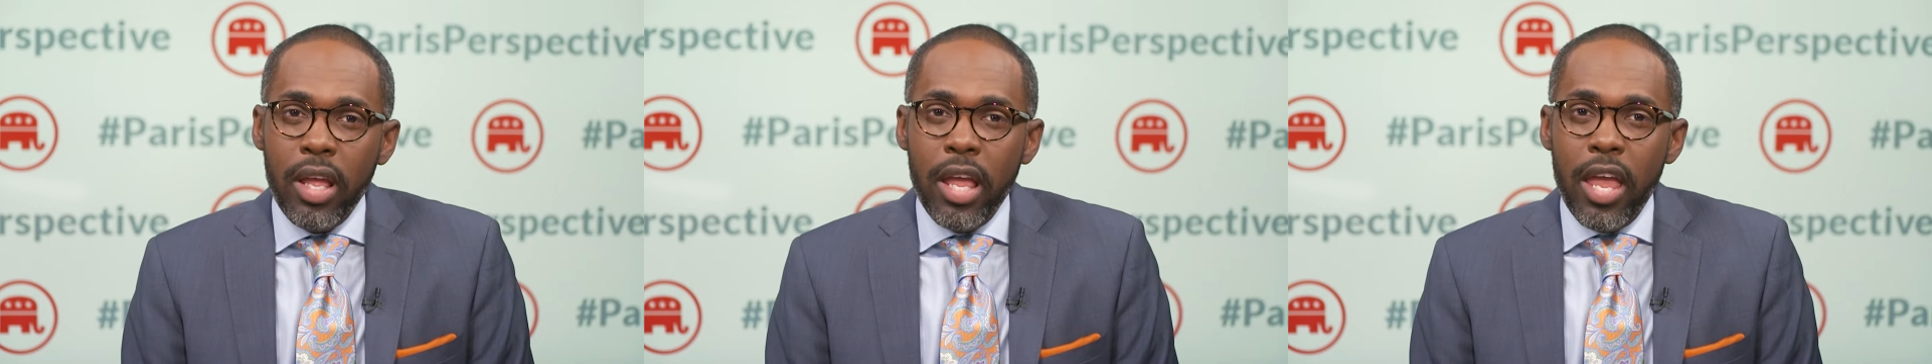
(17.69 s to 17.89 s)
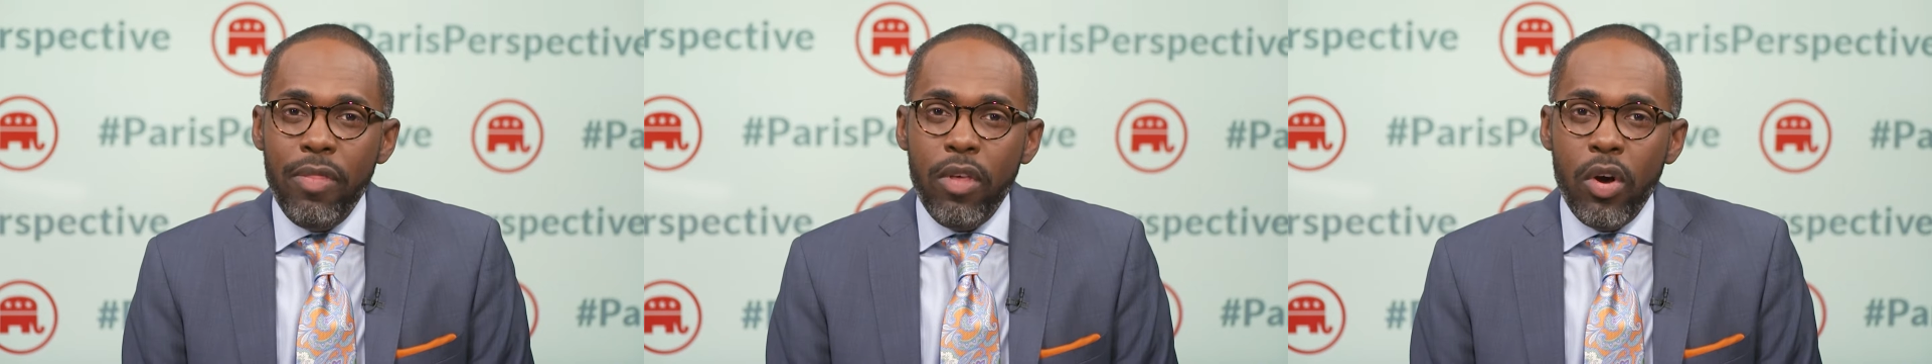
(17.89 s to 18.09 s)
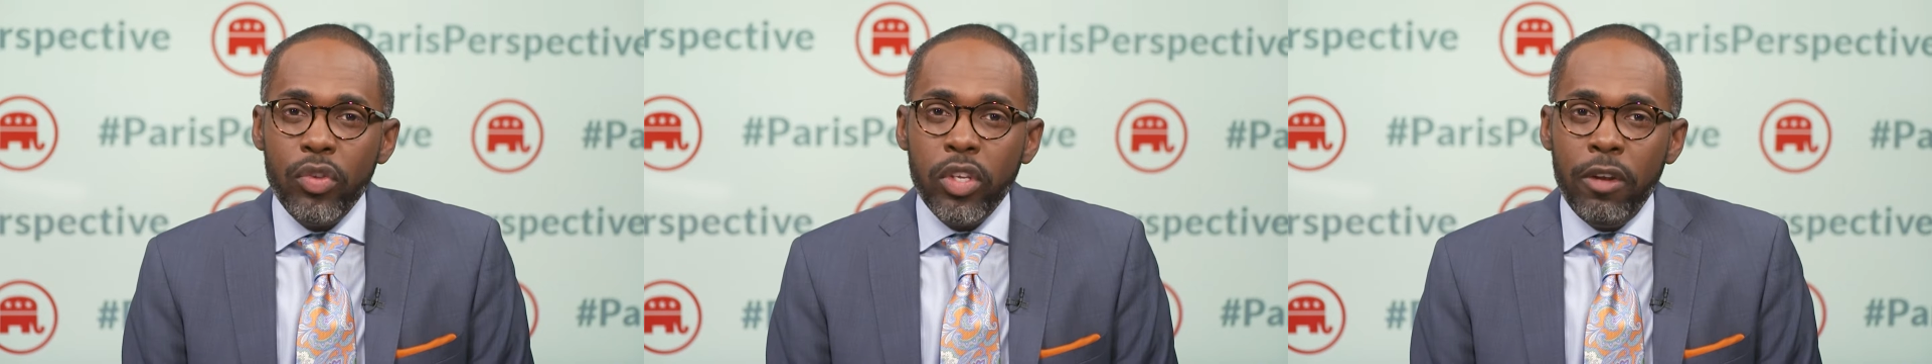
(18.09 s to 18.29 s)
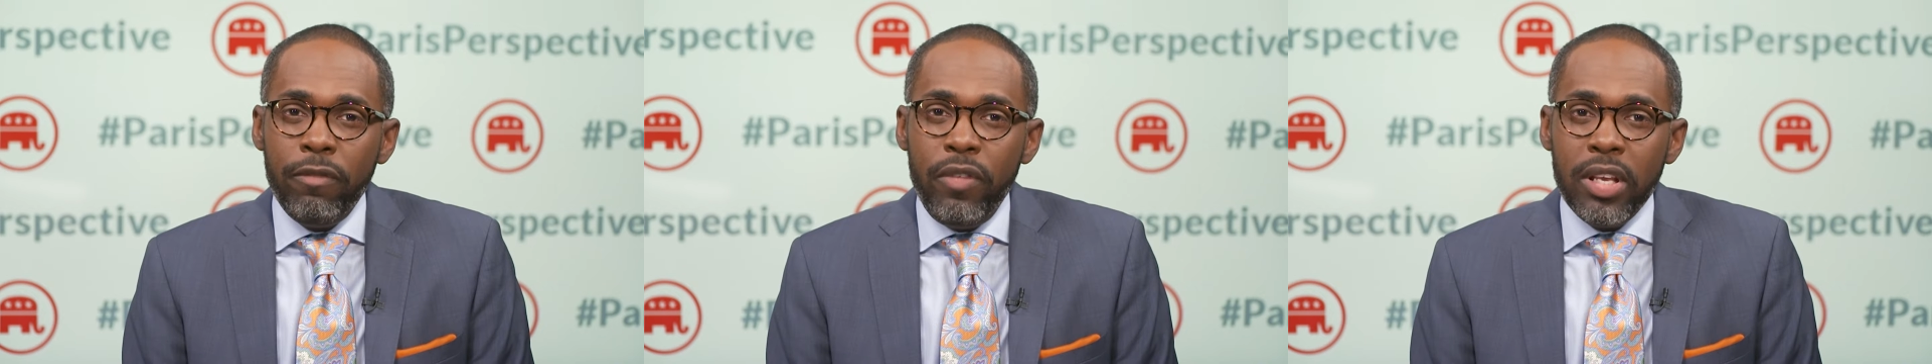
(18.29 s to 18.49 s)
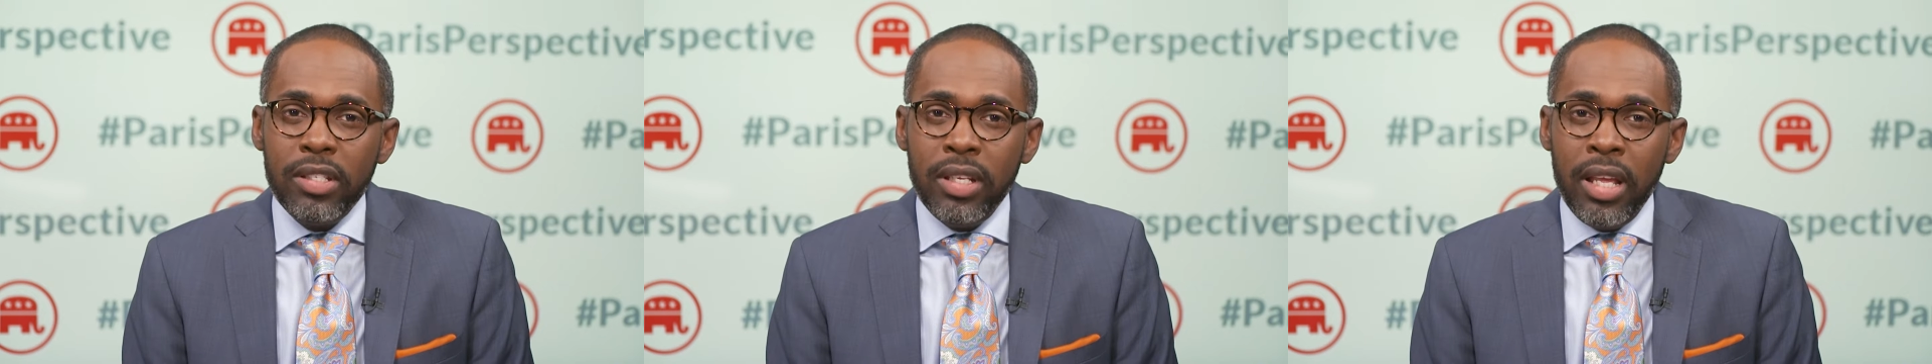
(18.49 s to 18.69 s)
and those on
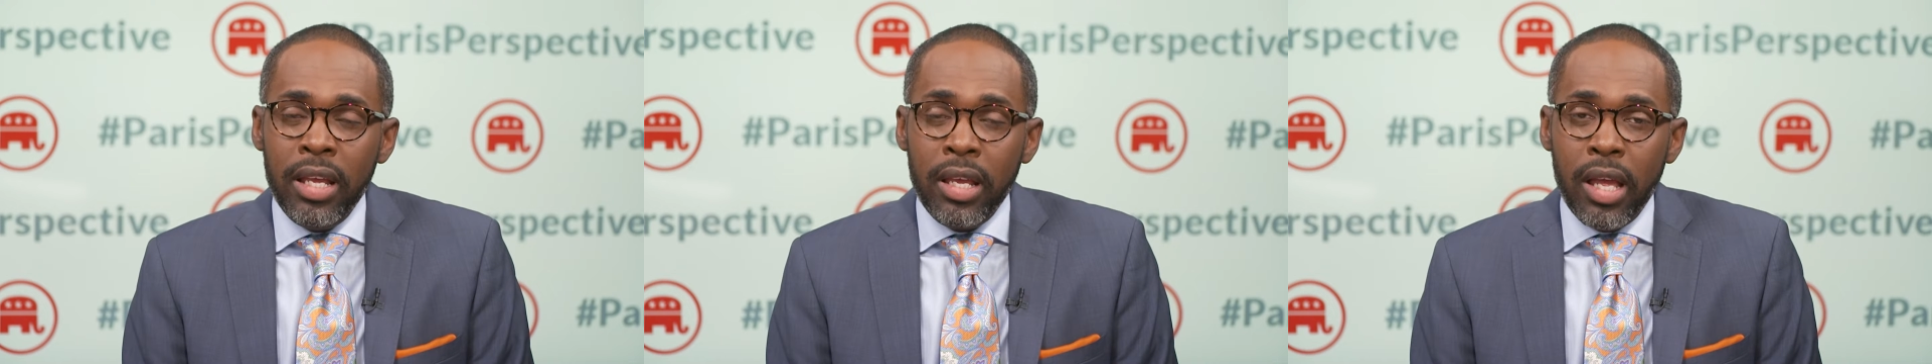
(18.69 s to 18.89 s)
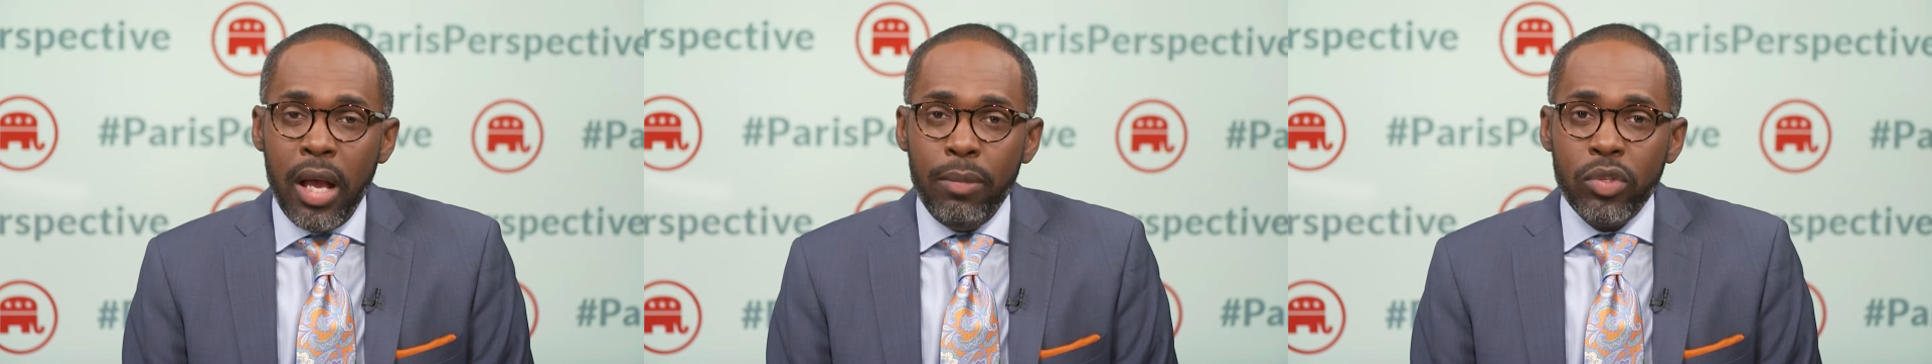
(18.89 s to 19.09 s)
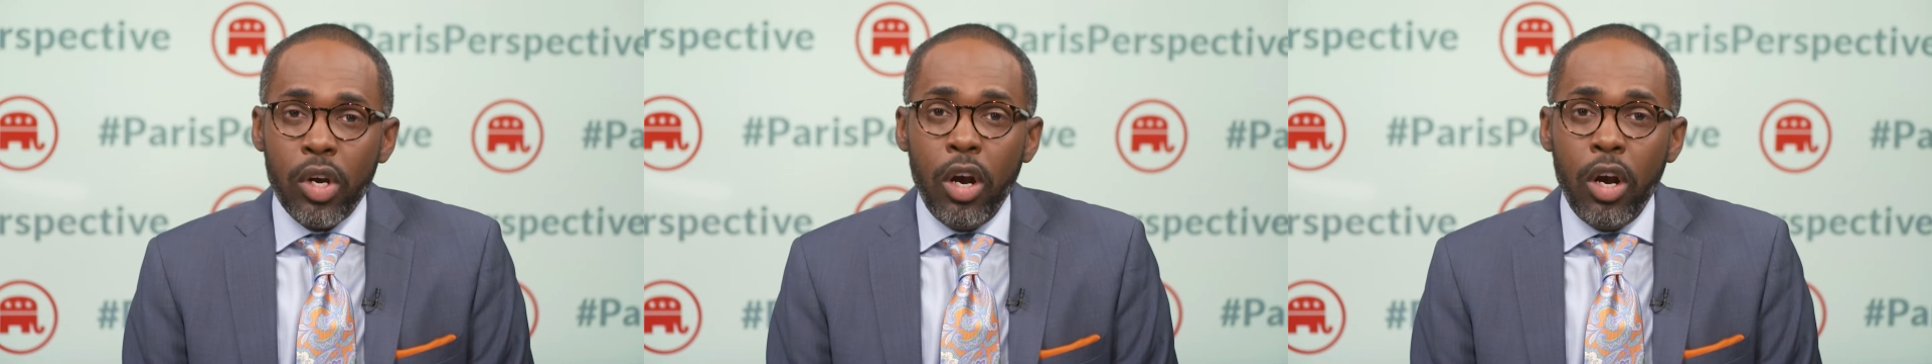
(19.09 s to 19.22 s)
fixed incomes,